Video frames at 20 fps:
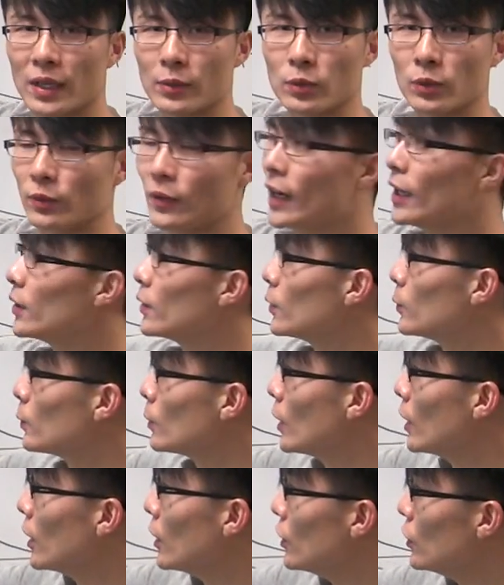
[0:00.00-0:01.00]
absolute value,
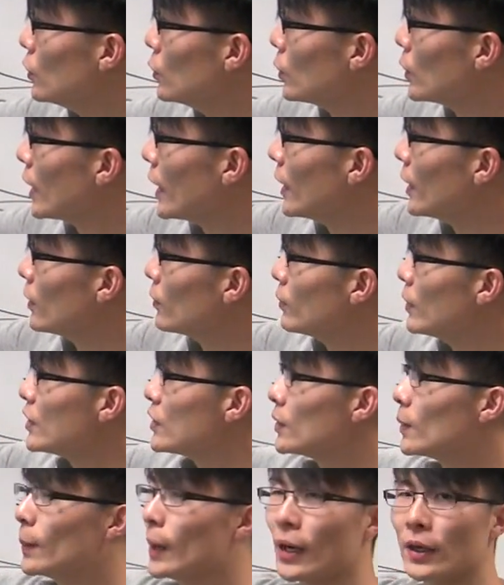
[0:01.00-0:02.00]
you can
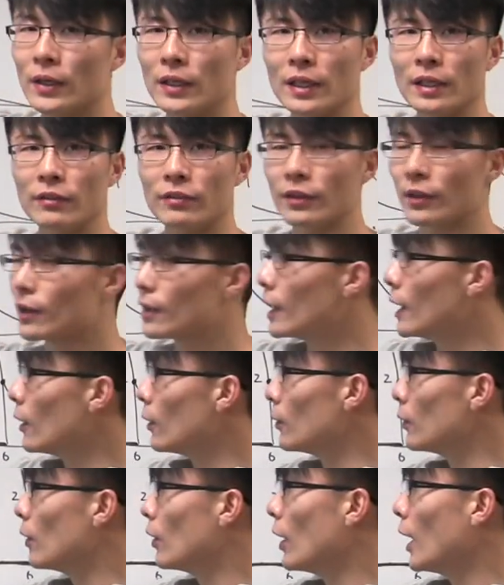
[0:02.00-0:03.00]
reason about it and figure
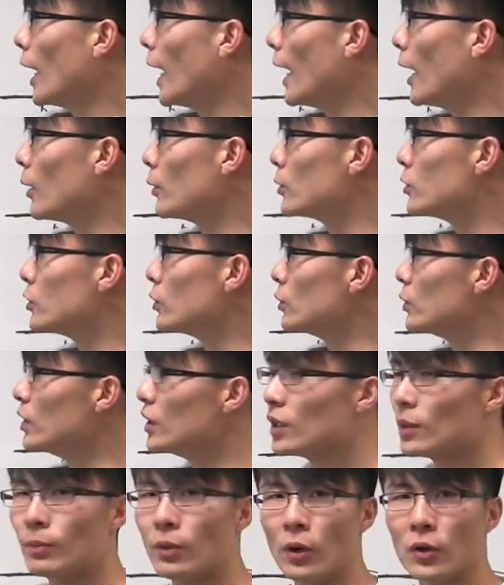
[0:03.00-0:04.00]
out how to
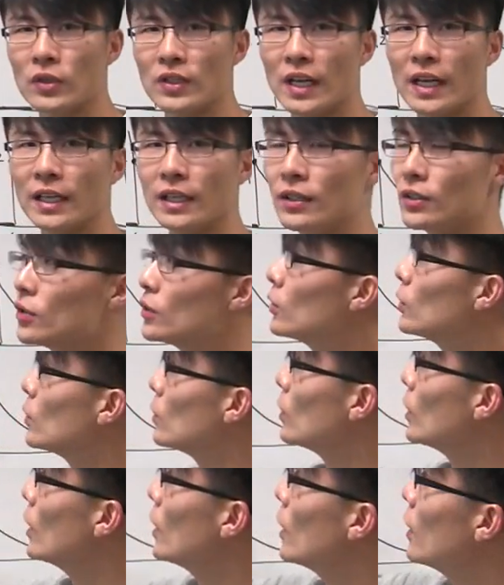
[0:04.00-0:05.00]
decompose that into
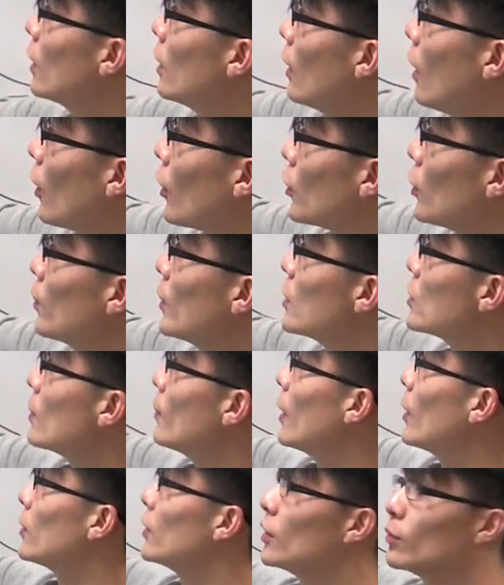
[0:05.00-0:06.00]
arguments
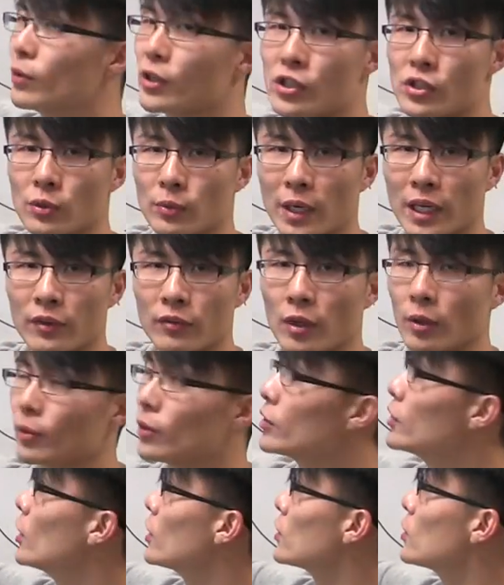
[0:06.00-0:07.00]
about the original random
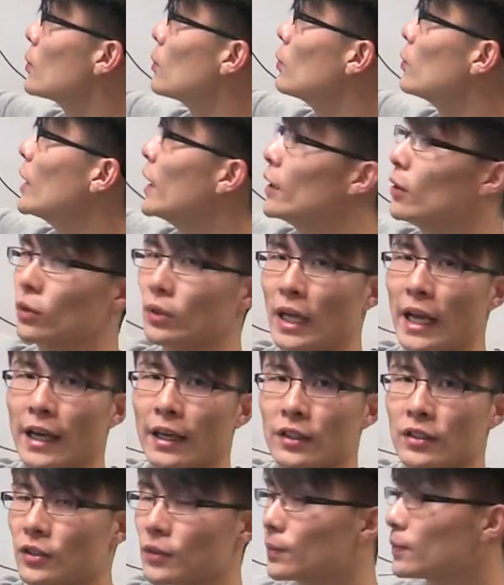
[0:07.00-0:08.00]
variable, just plain old
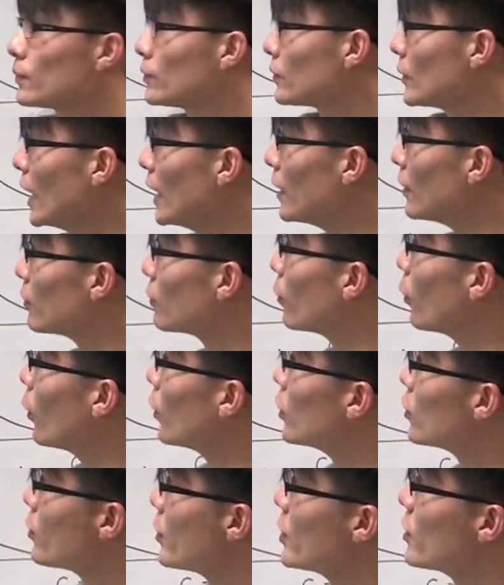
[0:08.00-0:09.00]
x. And for
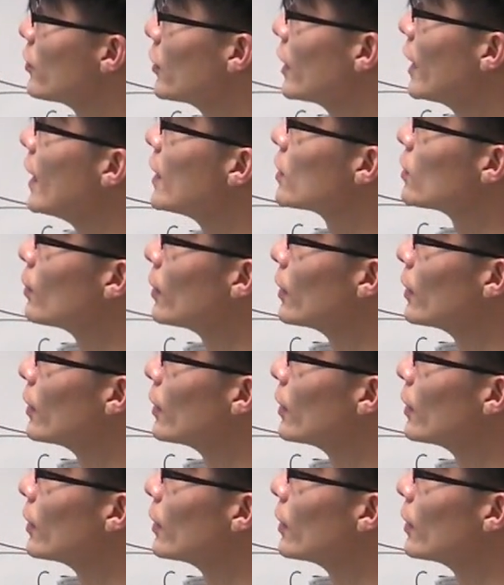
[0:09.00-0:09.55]
the specific case